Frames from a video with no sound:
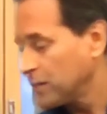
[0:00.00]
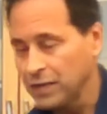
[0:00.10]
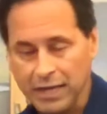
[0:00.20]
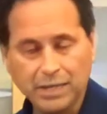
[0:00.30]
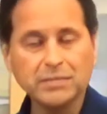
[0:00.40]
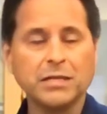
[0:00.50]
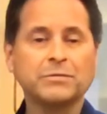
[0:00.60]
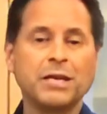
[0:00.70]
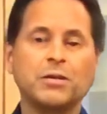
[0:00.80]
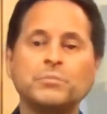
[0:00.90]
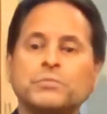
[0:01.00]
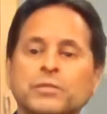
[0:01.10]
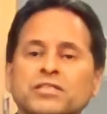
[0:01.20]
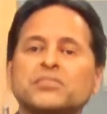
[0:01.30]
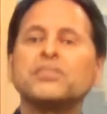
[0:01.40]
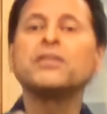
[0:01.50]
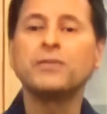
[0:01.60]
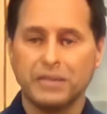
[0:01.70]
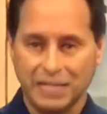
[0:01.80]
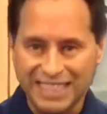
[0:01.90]
the enzymes help to
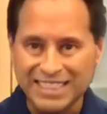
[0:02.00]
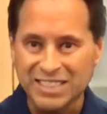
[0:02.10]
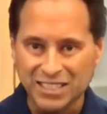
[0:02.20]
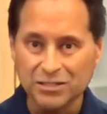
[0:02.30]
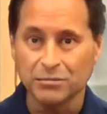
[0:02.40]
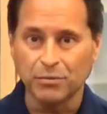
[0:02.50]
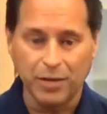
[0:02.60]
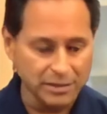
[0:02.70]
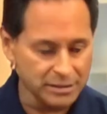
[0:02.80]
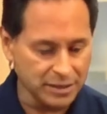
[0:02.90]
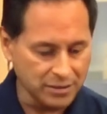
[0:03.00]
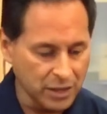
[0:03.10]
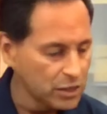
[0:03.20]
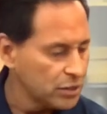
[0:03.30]
accelerate the cleansing healing process.